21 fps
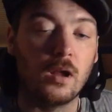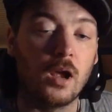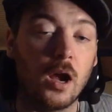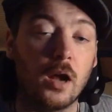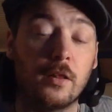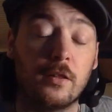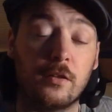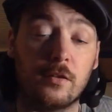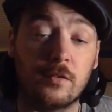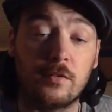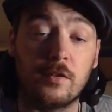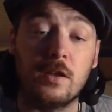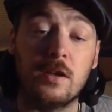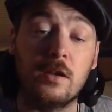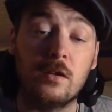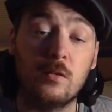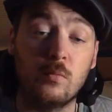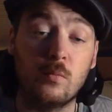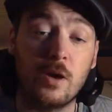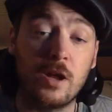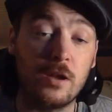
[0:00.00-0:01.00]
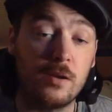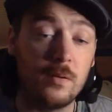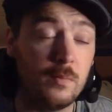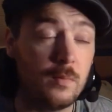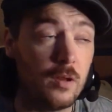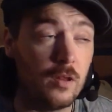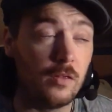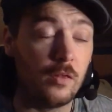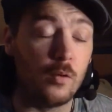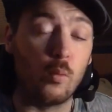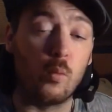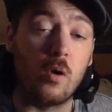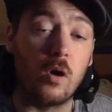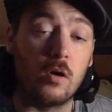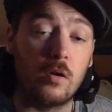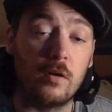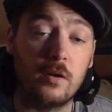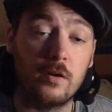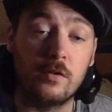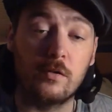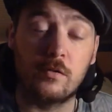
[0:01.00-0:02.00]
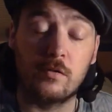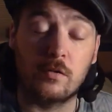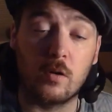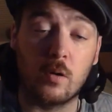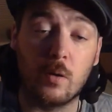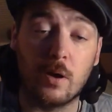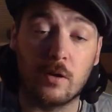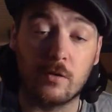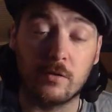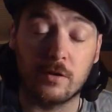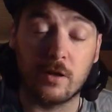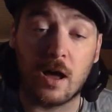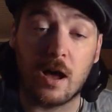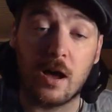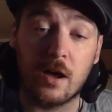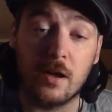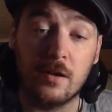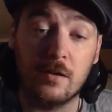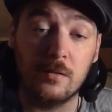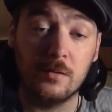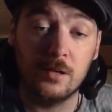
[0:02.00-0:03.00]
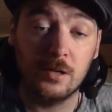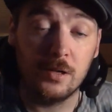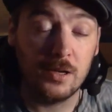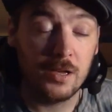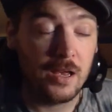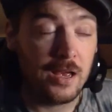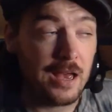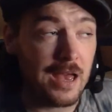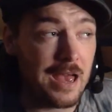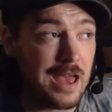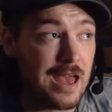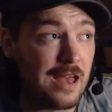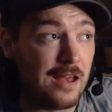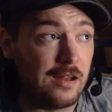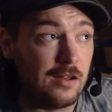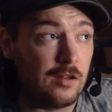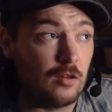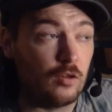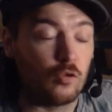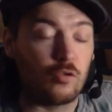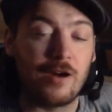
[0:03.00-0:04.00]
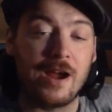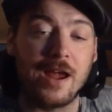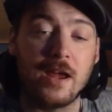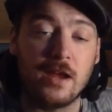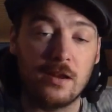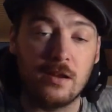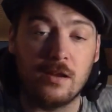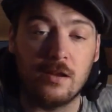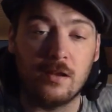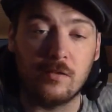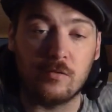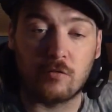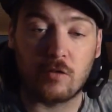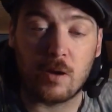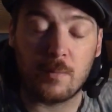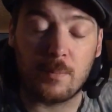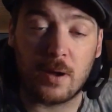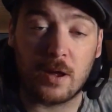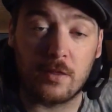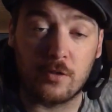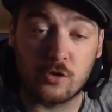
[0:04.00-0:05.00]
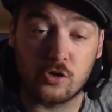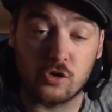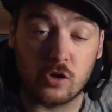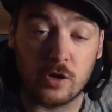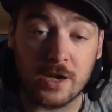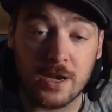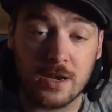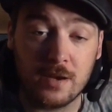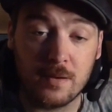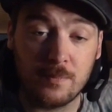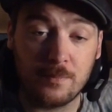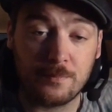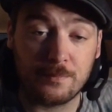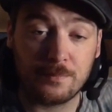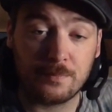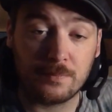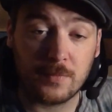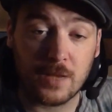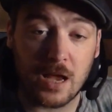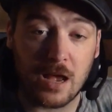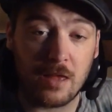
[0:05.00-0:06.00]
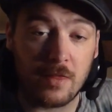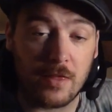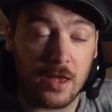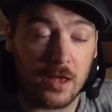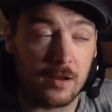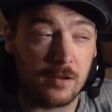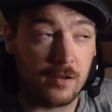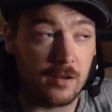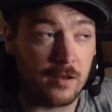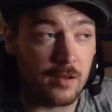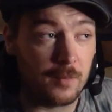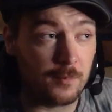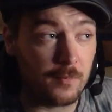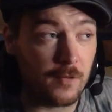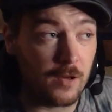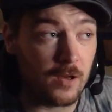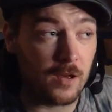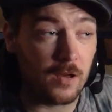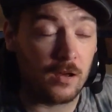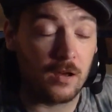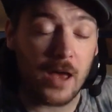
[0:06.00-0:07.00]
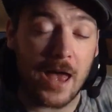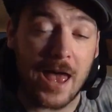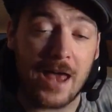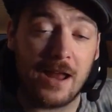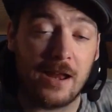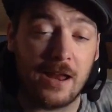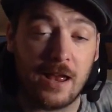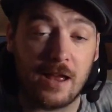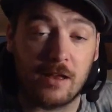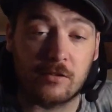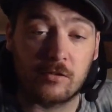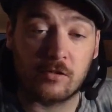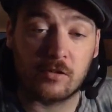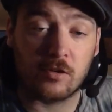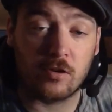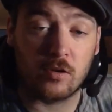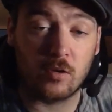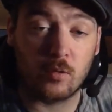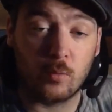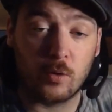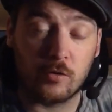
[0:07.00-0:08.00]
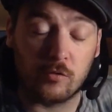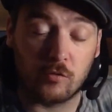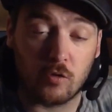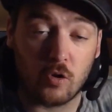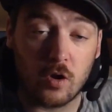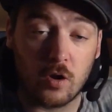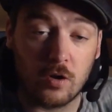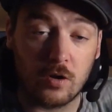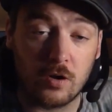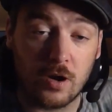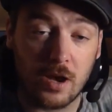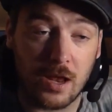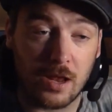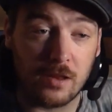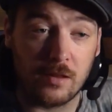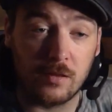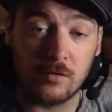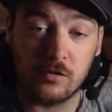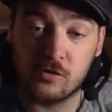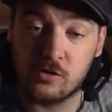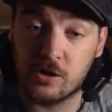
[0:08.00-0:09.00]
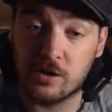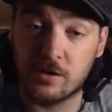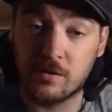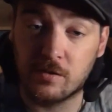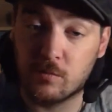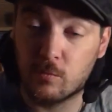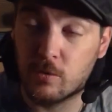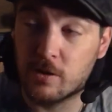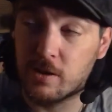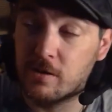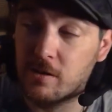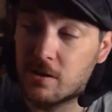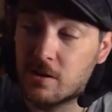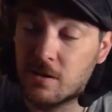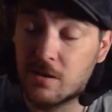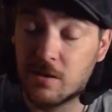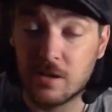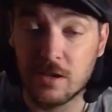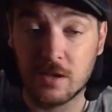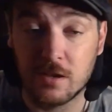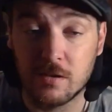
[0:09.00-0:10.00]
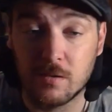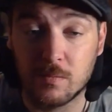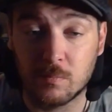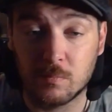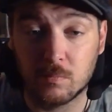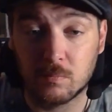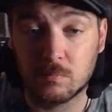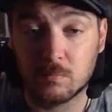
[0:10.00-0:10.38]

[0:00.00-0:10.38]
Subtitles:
At the scene when the Warrens go outside and Lorraine is right by the tree, and then Ed asks her what's wrong, and we see the